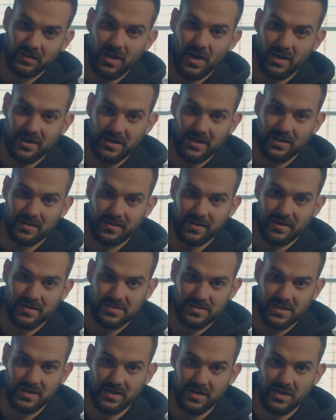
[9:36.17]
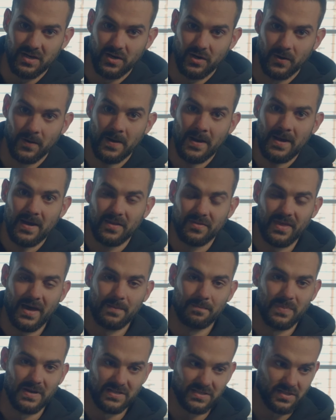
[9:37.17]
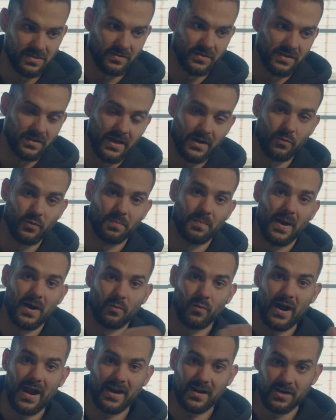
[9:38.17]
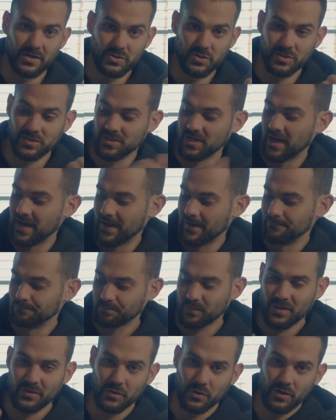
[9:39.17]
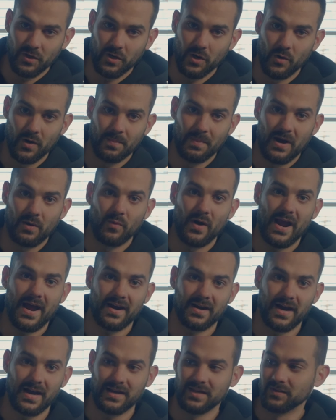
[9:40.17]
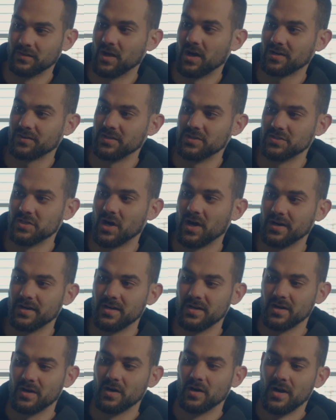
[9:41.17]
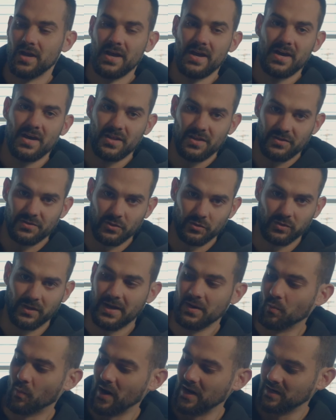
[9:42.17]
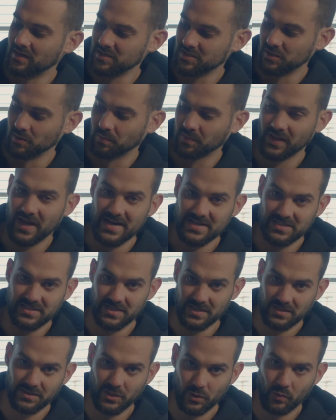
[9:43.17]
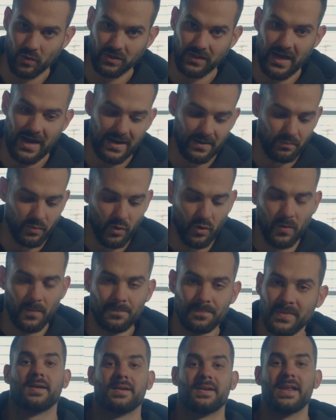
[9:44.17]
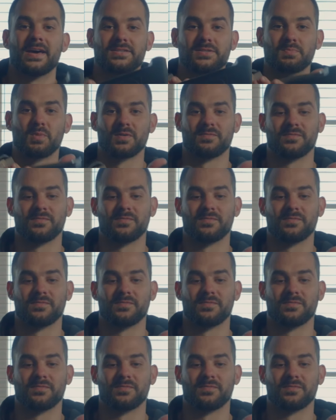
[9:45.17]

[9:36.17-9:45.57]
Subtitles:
locking things in here that basically, like with my rack I just got, they're gonna go into my rack. I can lock these on here. They're lightweight because they're plastic, they're reliable. Now some more